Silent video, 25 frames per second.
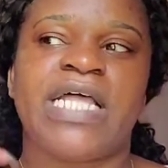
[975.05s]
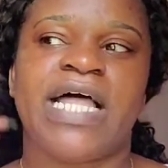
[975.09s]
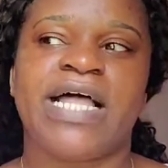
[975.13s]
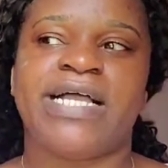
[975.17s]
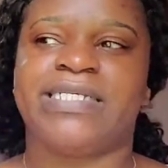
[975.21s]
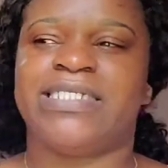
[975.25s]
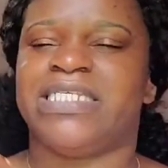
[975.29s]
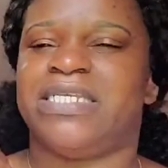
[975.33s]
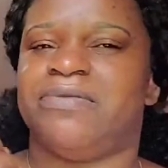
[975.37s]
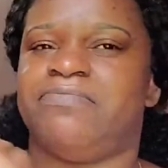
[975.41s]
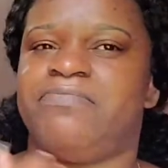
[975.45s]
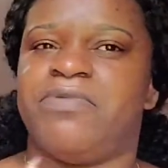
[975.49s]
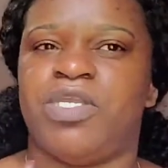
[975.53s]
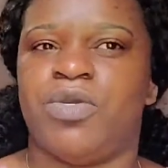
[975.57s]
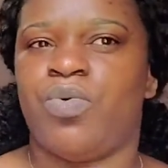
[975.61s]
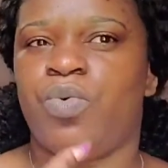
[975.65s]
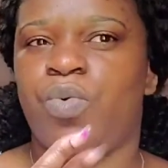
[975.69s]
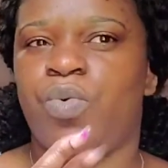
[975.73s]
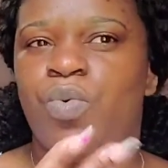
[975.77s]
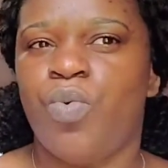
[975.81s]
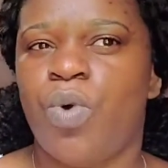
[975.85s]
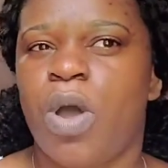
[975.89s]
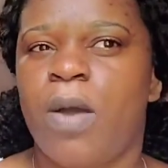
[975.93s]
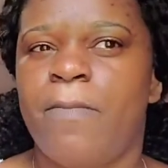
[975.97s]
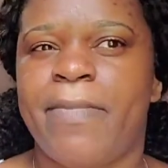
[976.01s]
Now she
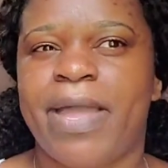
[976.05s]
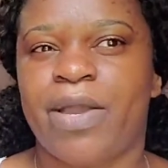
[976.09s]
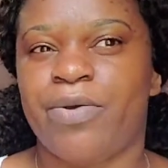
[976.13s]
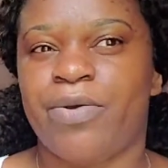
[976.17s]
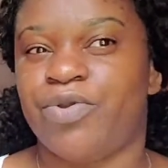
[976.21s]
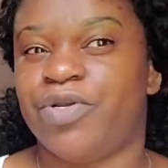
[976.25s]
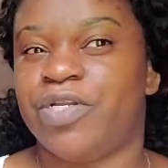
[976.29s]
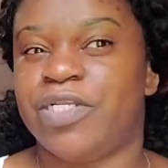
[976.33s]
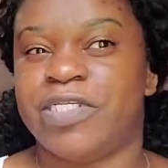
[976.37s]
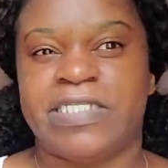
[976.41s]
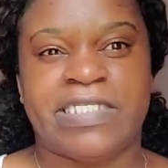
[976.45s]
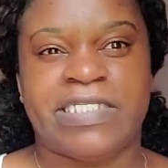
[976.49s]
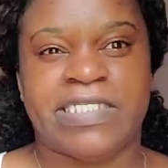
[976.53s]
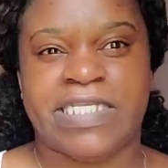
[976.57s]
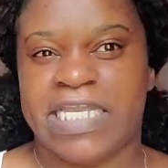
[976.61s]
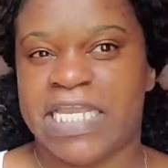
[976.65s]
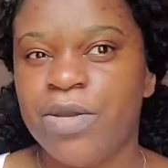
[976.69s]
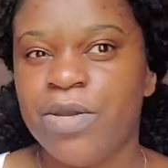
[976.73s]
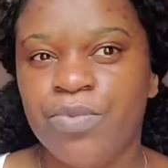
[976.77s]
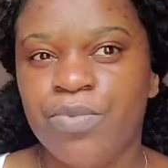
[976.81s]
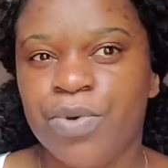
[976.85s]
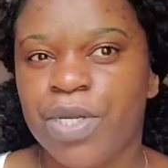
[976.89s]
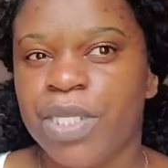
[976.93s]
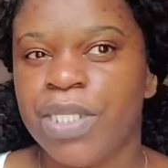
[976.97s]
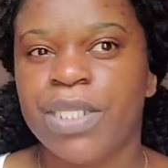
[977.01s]
was asking me who
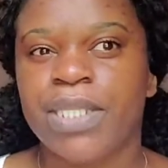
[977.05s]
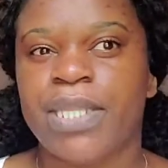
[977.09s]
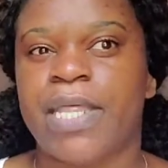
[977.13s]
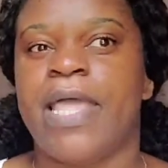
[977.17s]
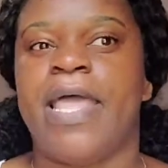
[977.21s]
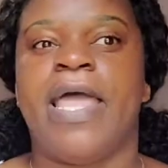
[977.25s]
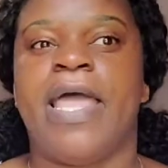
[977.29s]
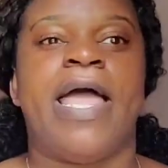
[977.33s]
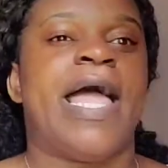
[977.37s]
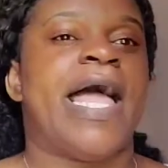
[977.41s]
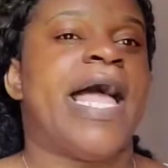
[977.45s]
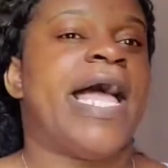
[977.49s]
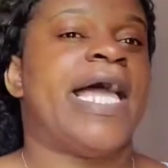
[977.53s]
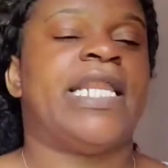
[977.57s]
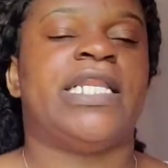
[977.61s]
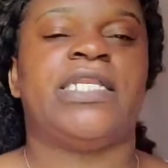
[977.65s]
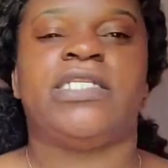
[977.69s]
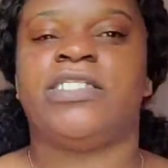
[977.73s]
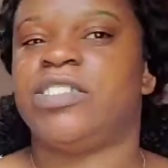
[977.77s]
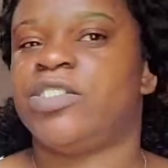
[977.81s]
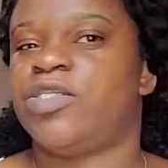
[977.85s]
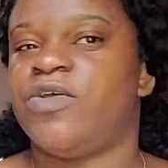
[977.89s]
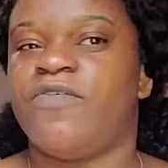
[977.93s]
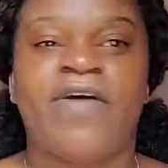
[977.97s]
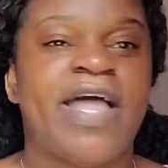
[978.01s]
am I gonna stay with,